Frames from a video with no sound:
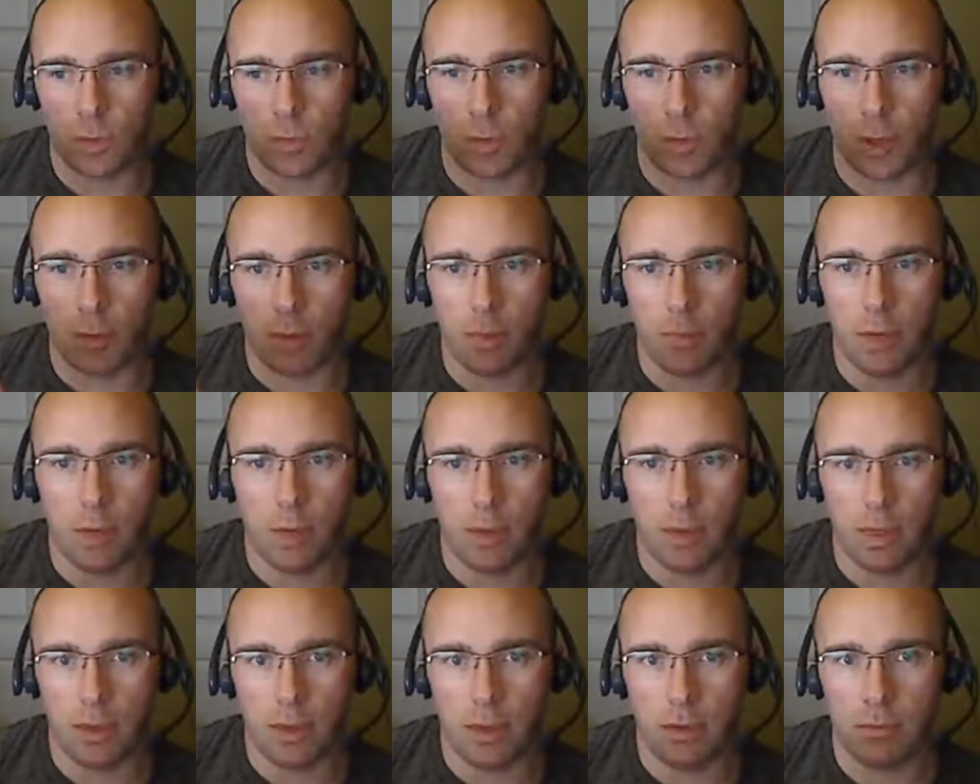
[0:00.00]
ball
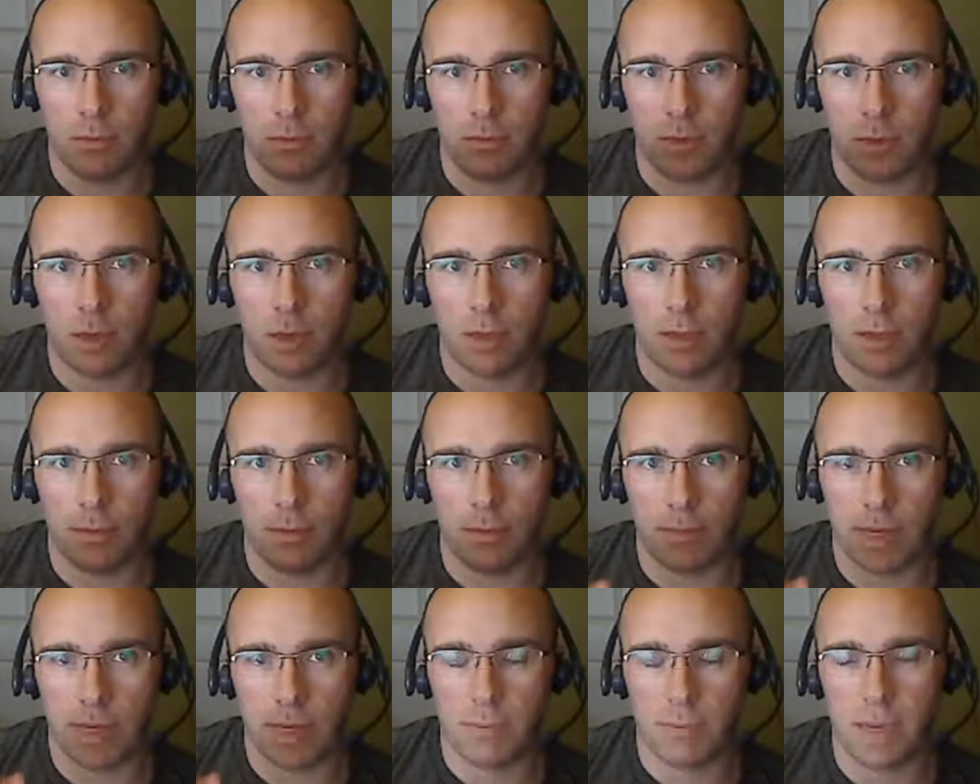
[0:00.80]
bearing
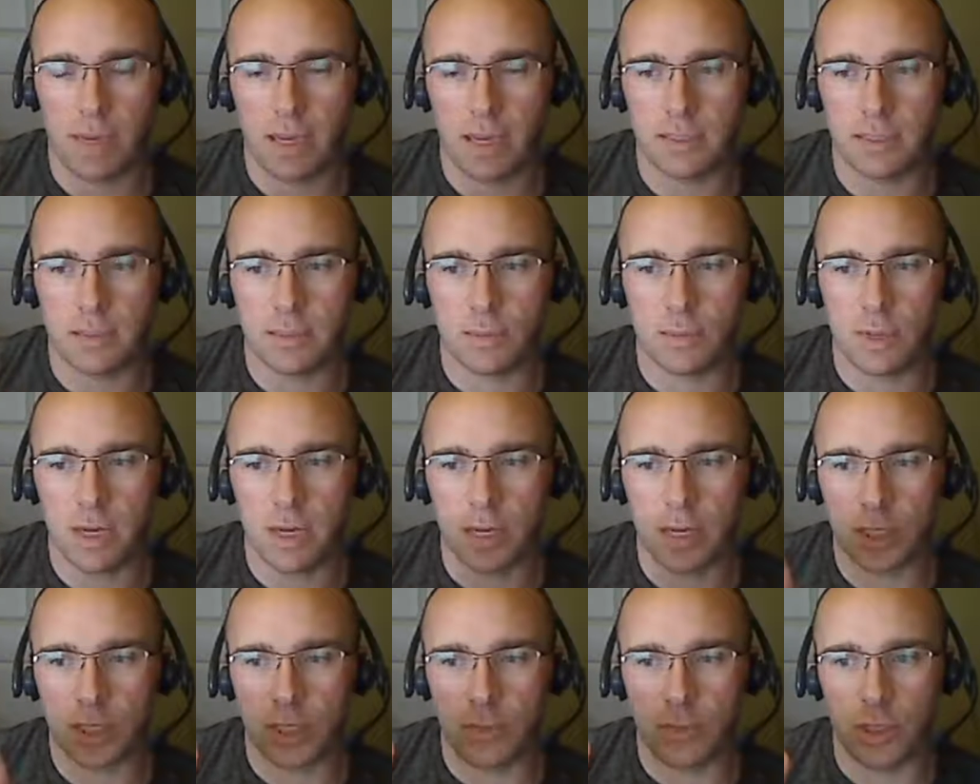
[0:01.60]
locking mechanism can
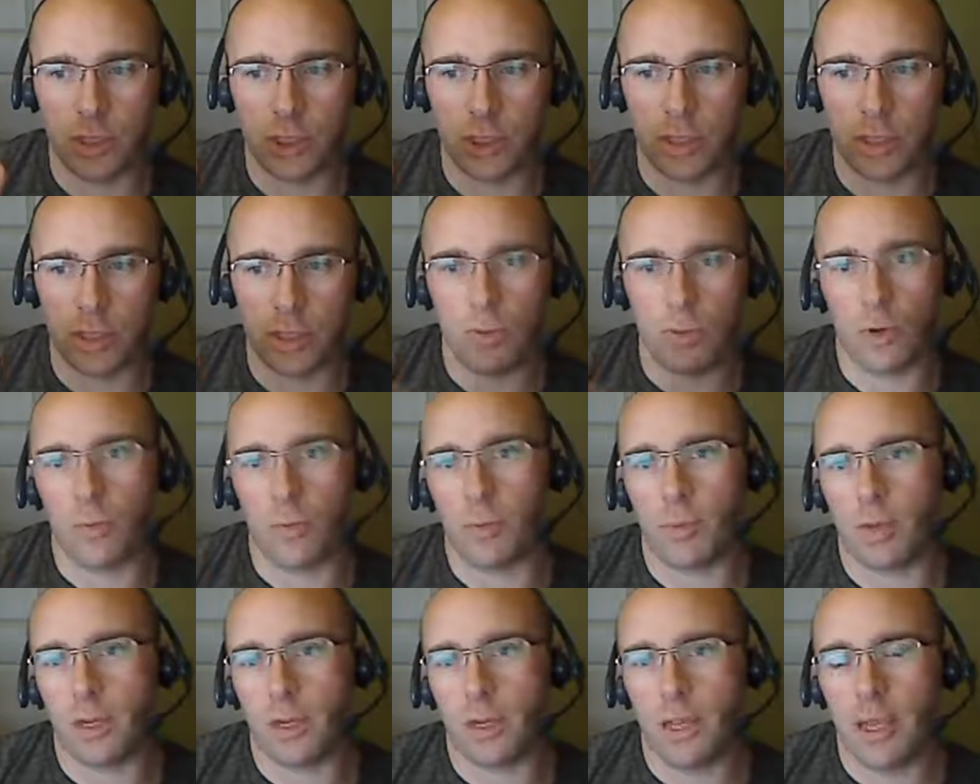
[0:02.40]
actually be shimmed
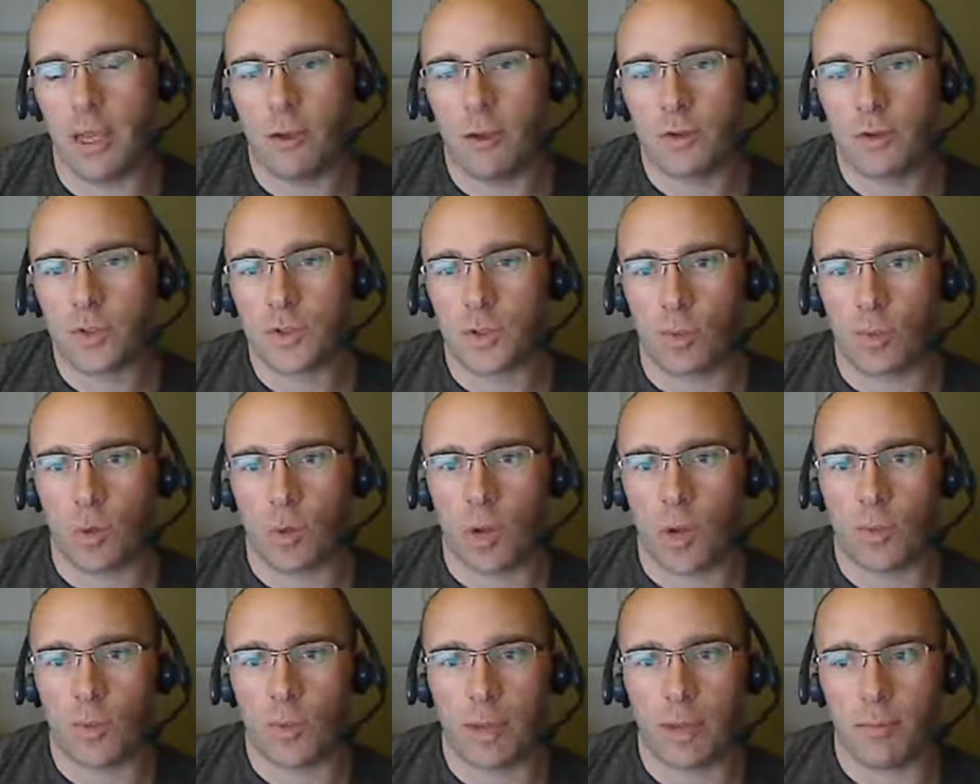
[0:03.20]
open. So
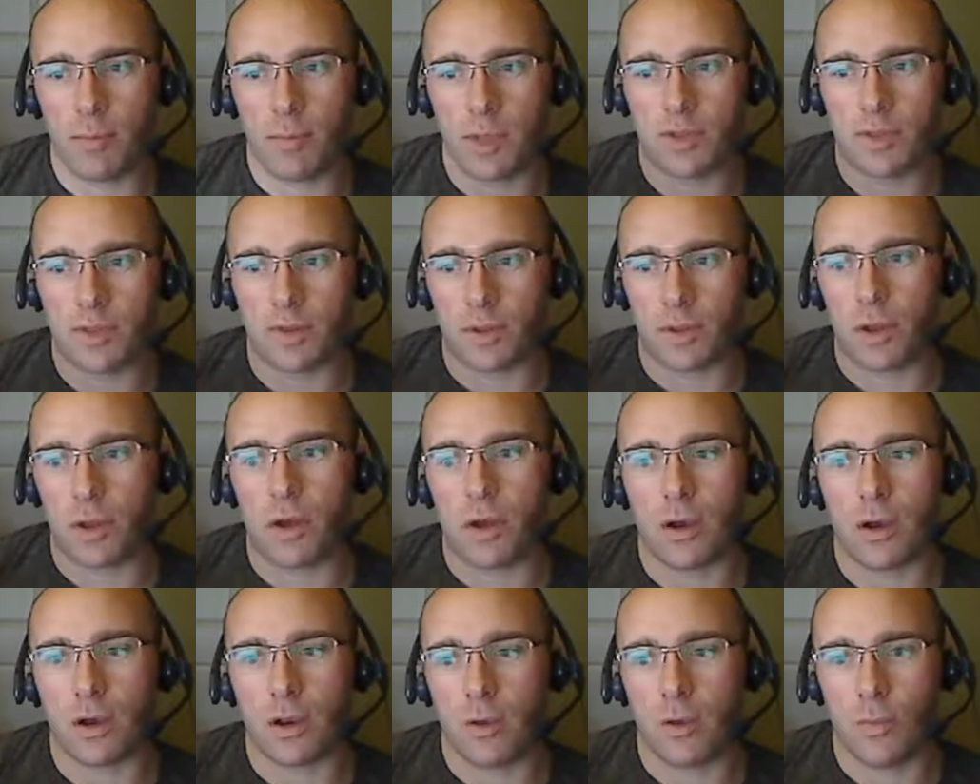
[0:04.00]
why would I pick the
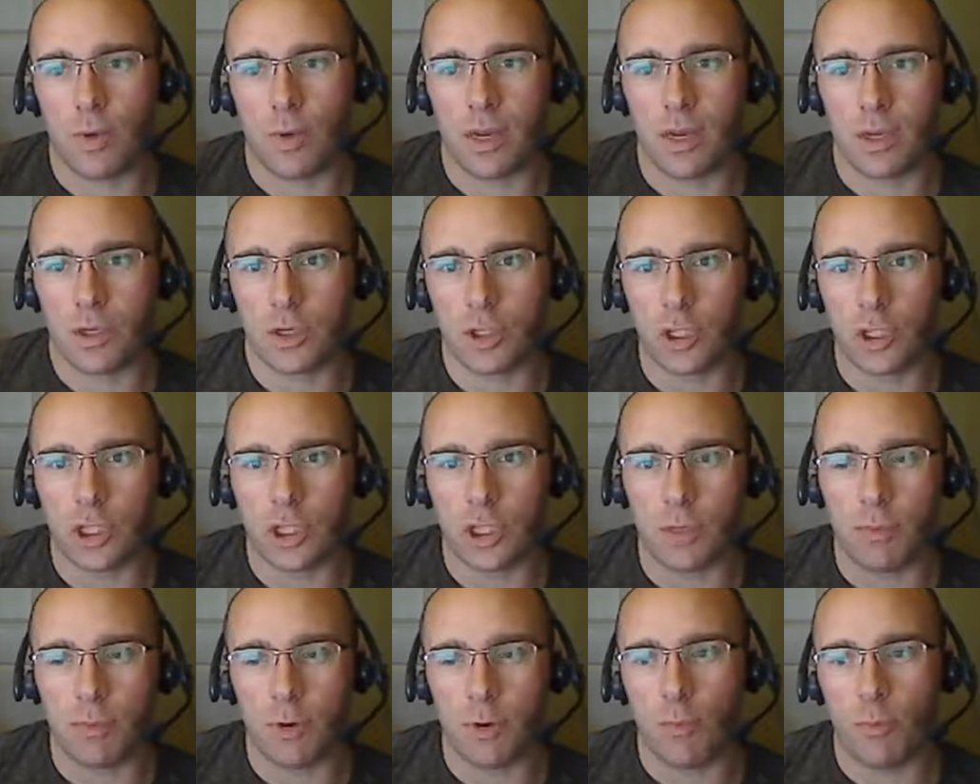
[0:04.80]
lock when I can
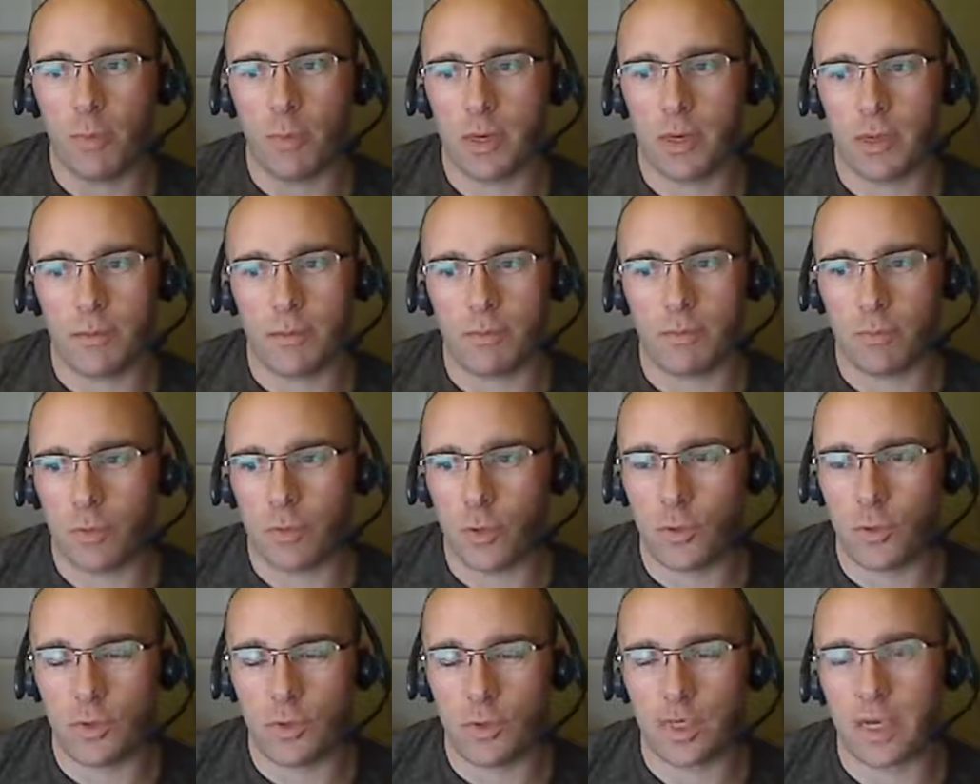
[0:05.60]
shim it open in
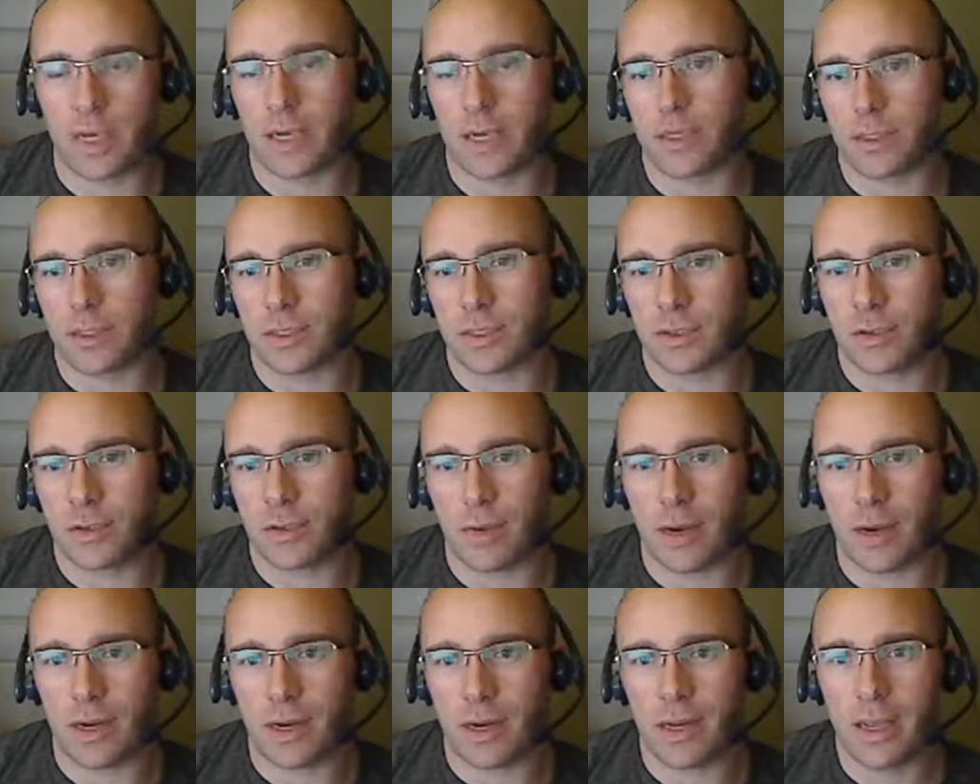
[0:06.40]
2 seconds,
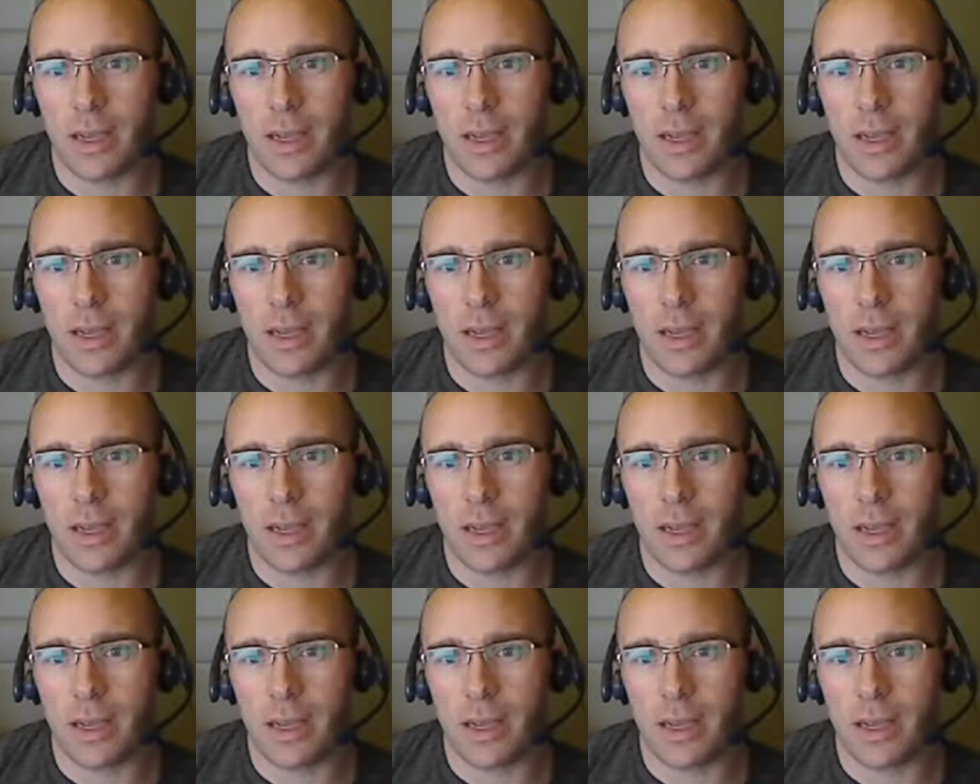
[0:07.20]
right?